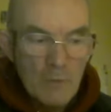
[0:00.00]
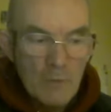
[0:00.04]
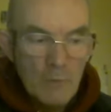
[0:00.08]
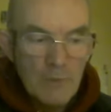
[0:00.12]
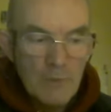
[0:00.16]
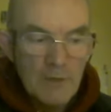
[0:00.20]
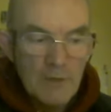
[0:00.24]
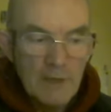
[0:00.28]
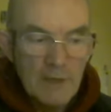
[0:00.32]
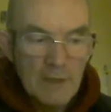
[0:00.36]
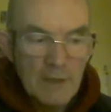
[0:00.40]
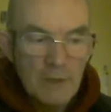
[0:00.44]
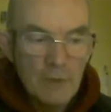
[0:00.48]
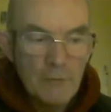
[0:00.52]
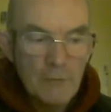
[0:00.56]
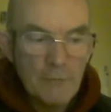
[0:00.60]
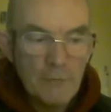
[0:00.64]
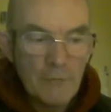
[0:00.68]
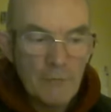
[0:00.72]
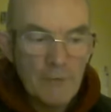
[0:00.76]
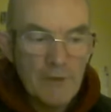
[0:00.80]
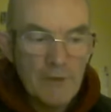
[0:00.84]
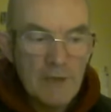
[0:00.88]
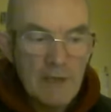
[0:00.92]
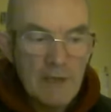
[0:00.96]
We thank you
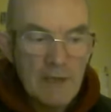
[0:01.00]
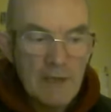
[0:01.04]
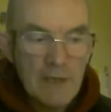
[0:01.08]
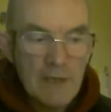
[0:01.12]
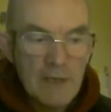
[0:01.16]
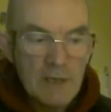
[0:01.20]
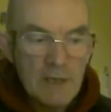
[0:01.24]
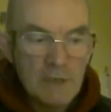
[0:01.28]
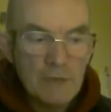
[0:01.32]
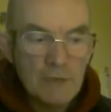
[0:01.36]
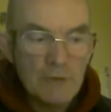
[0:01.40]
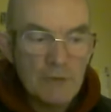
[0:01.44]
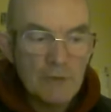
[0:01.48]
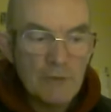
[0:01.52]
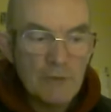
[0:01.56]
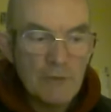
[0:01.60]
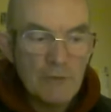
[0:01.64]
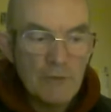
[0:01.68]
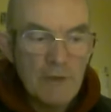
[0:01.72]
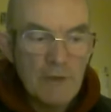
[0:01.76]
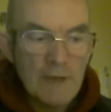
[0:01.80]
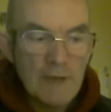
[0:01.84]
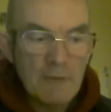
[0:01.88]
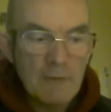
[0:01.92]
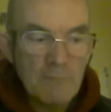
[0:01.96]
for the
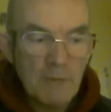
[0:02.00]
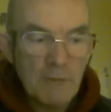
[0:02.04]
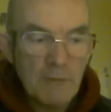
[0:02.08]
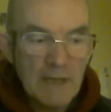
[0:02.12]
enduring